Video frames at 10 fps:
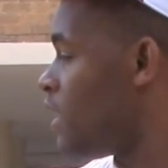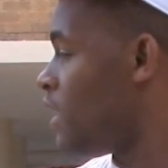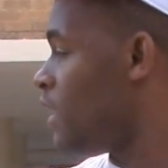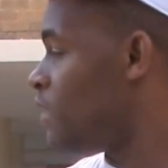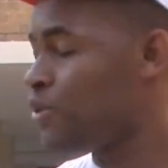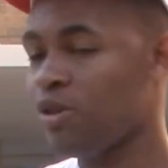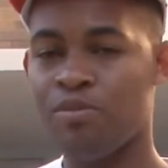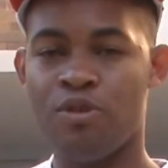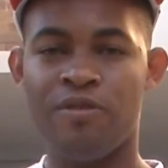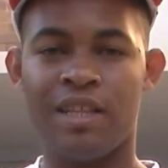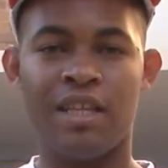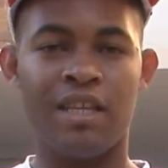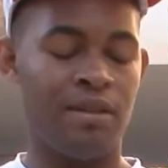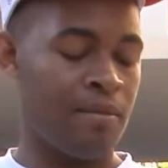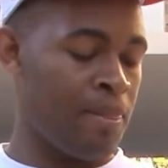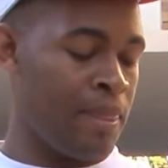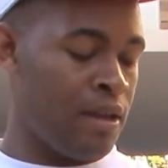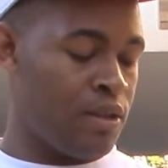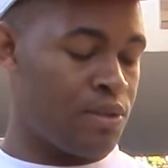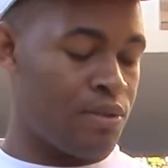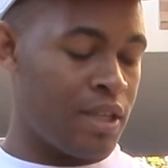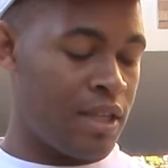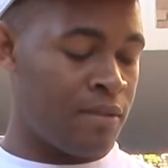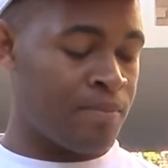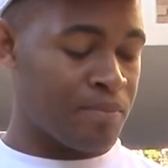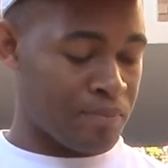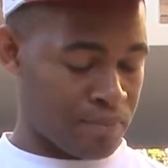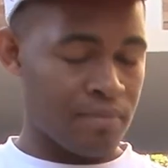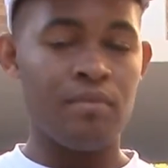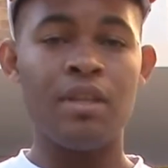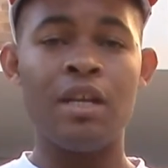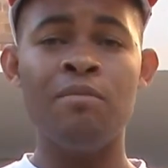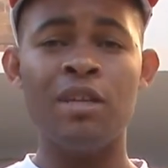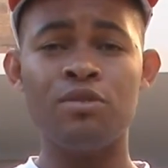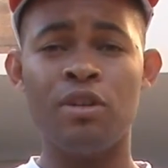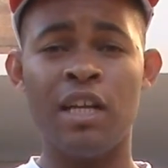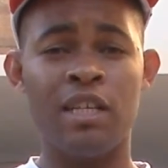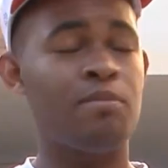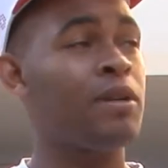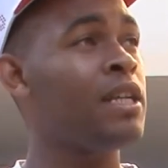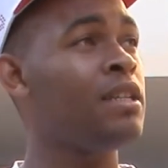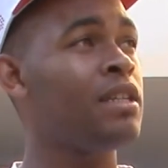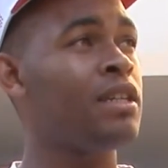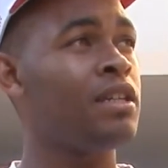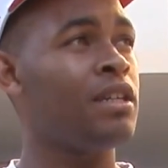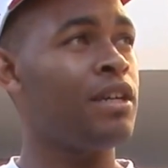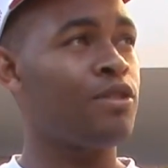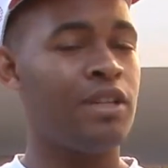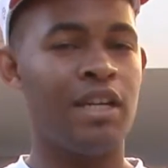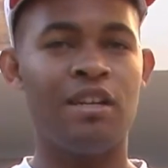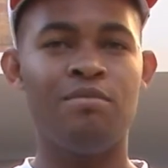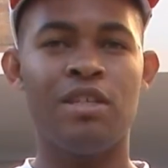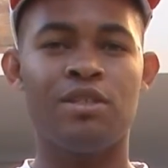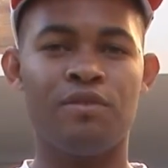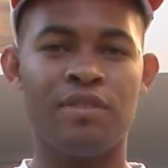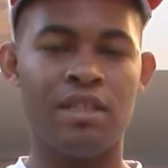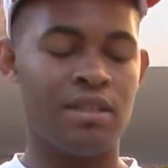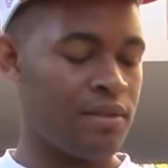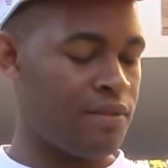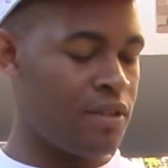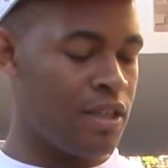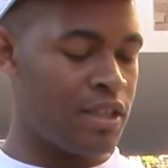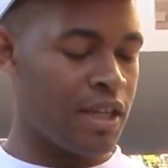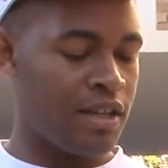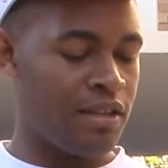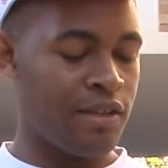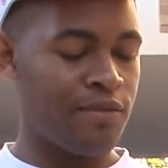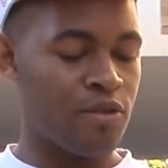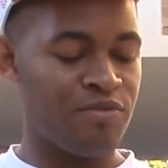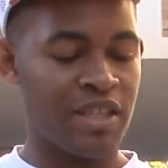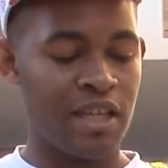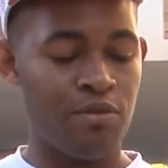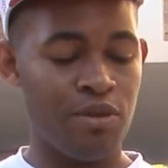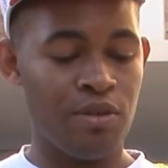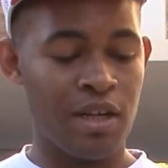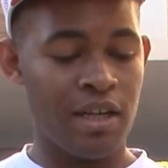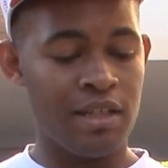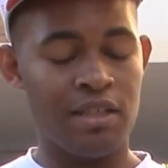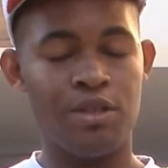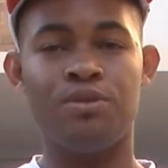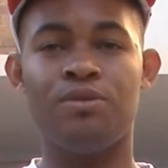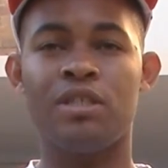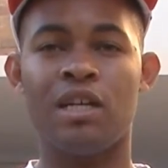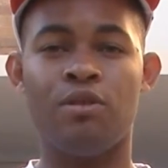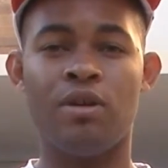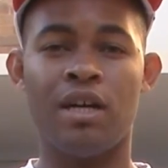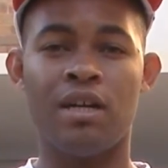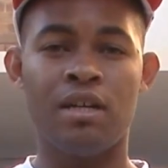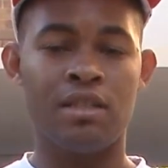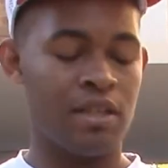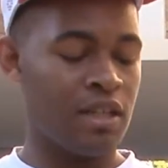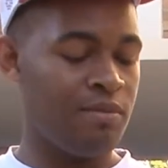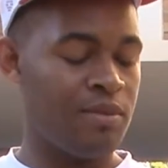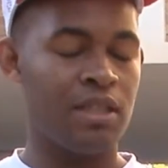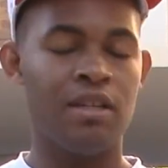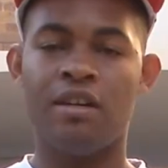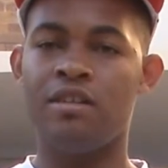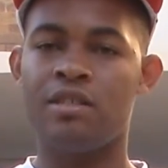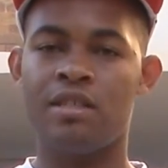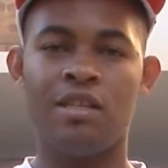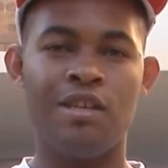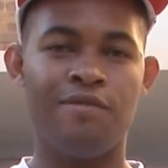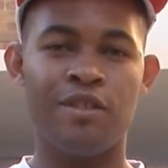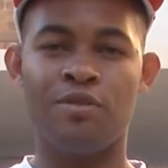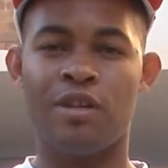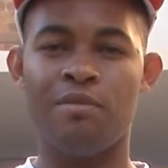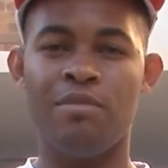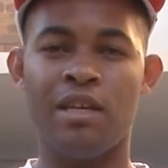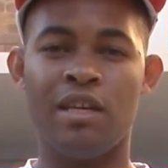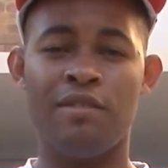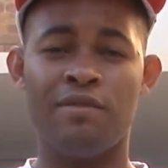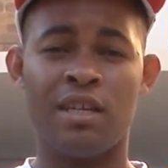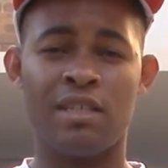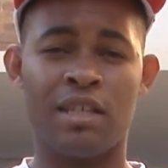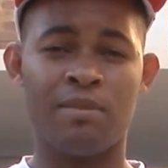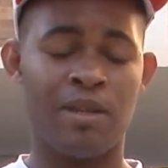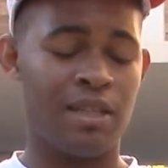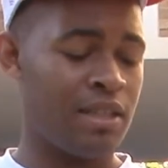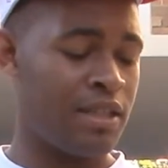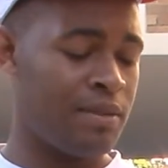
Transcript: laptop over there. So then I'm just going to explain the aerodynamics of this feature, and then from there we're going to execute our script and see if it's going to behave as expected.